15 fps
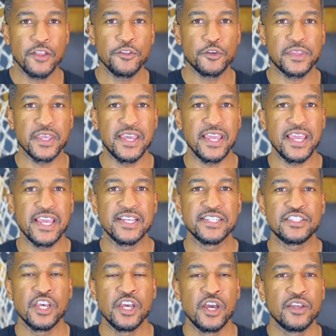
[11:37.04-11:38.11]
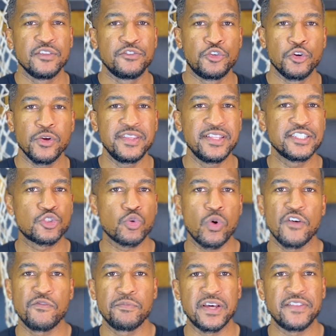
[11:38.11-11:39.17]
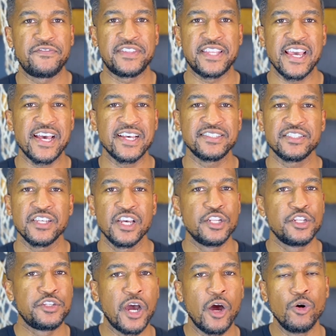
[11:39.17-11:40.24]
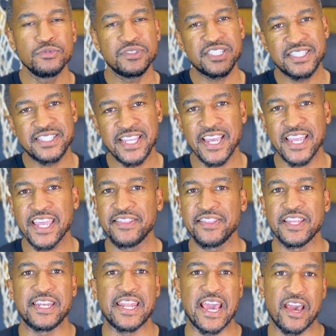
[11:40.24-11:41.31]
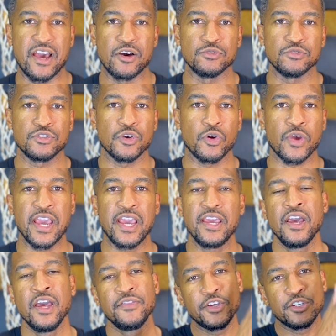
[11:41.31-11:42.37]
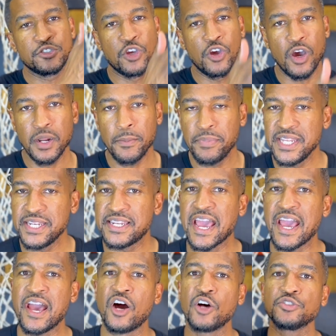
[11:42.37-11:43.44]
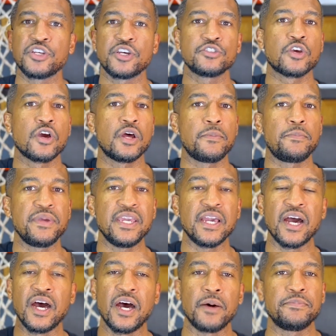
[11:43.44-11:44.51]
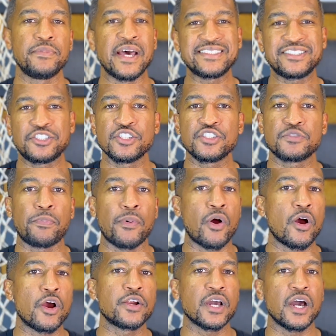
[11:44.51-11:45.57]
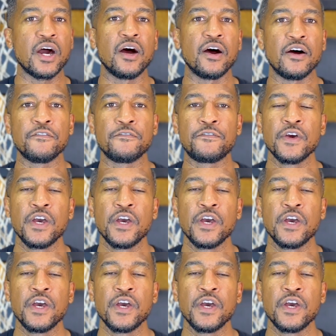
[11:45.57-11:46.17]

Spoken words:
other thing is, during this 12-month test, don't stick in the down, okay? There's going to be downs, there's going to be up. That's just part of